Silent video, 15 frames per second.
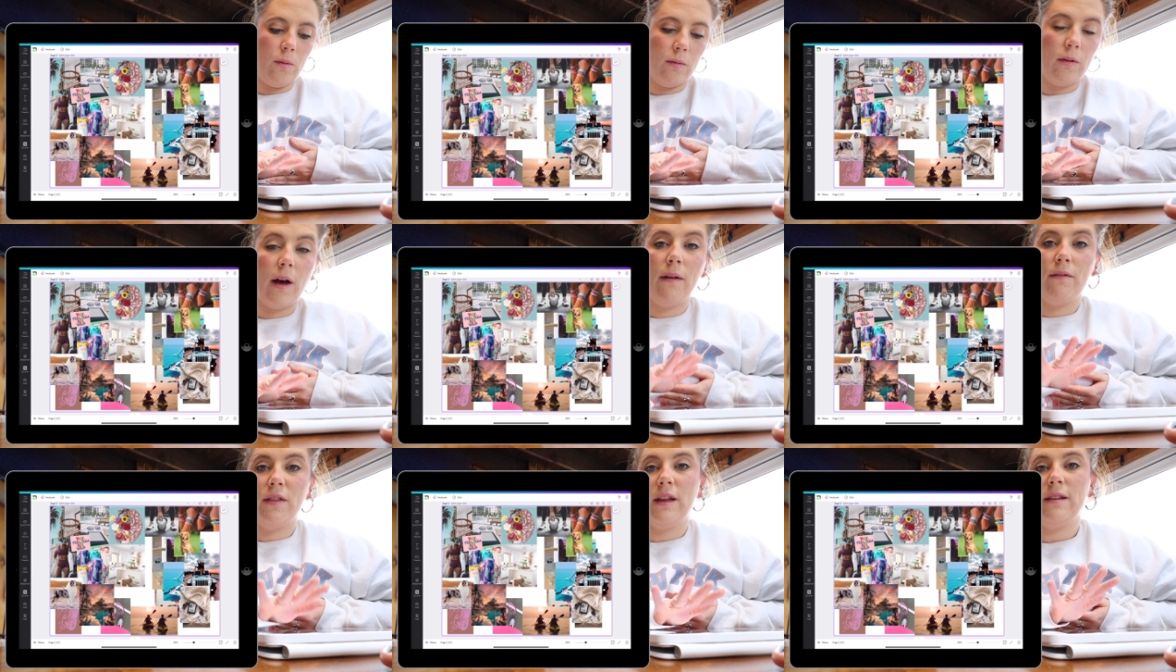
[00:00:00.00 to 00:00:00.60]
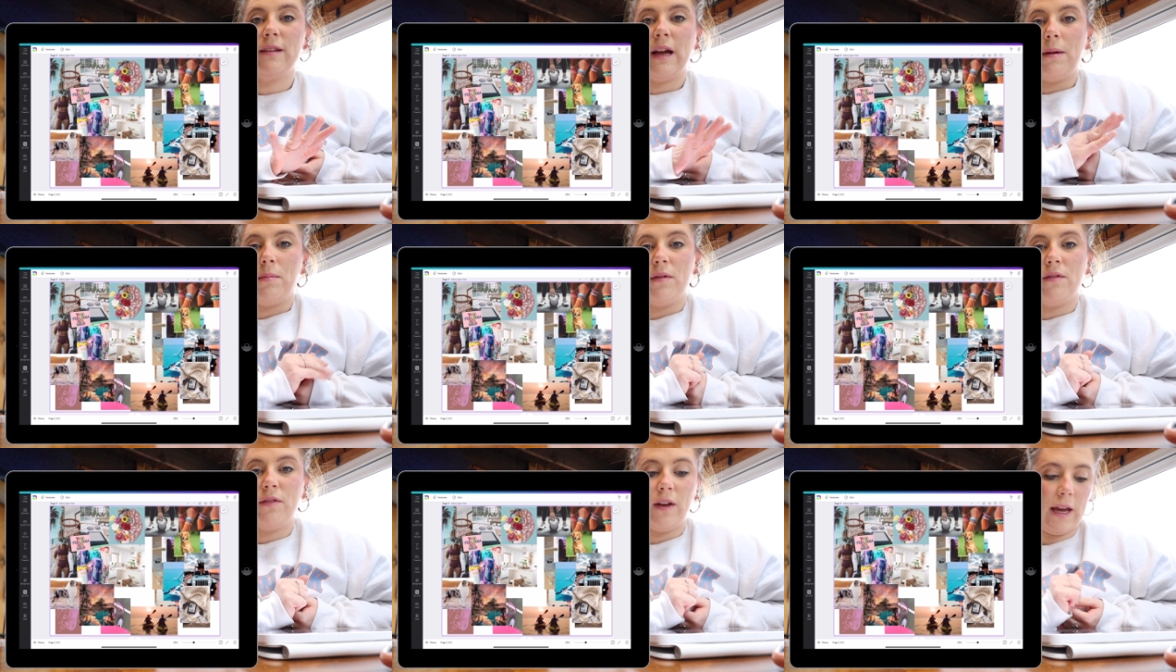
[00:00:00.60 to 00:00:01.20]
love this type
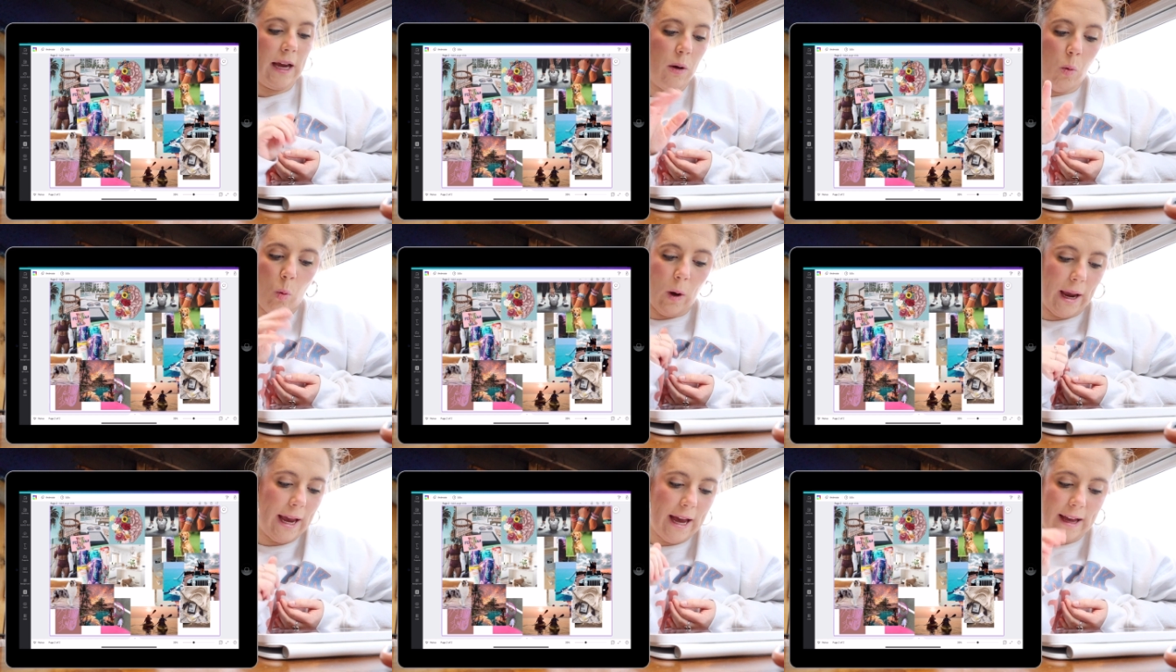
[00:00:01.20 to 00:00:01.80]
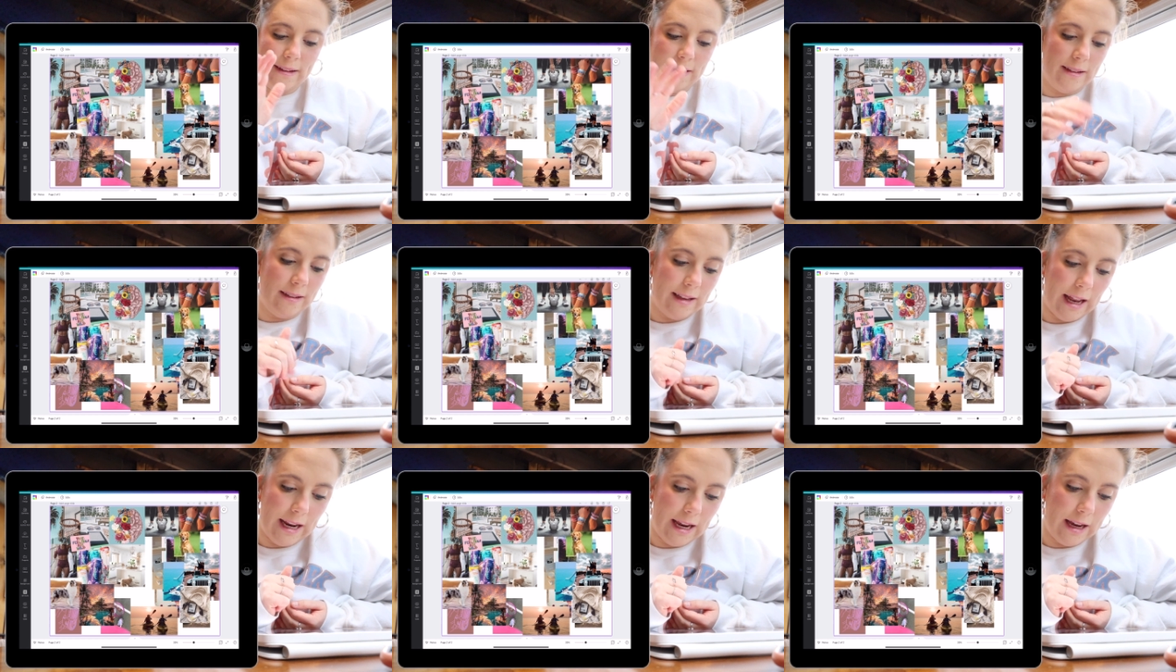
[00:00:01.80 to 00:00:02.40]
of like white
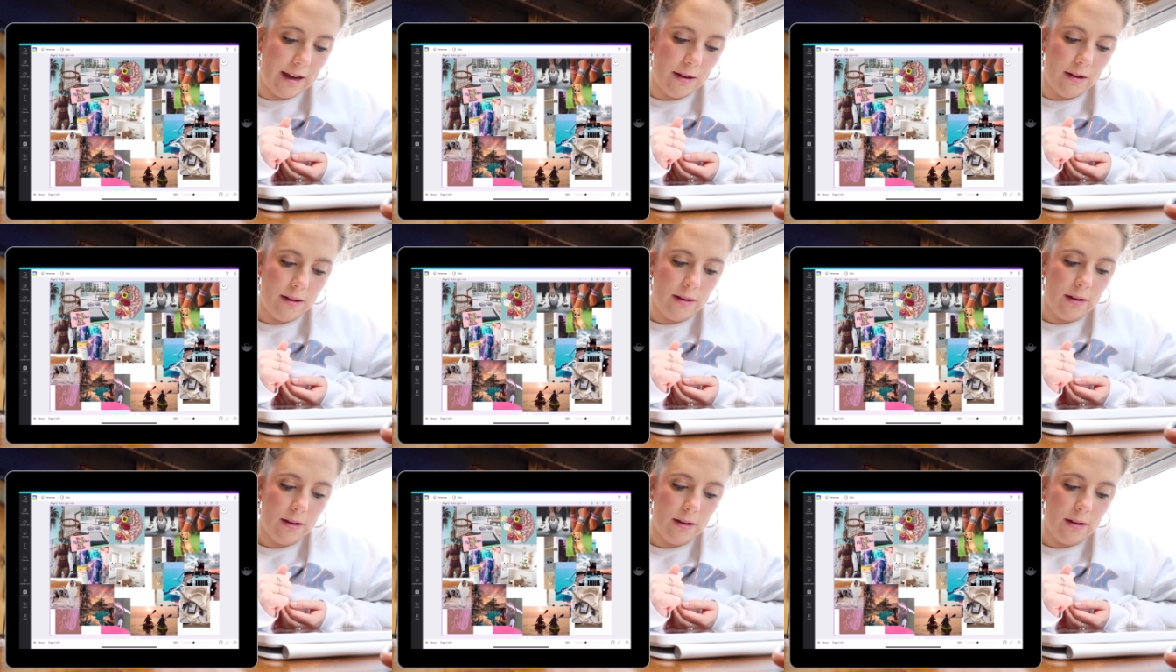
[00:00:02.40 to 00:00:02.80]
aesthetic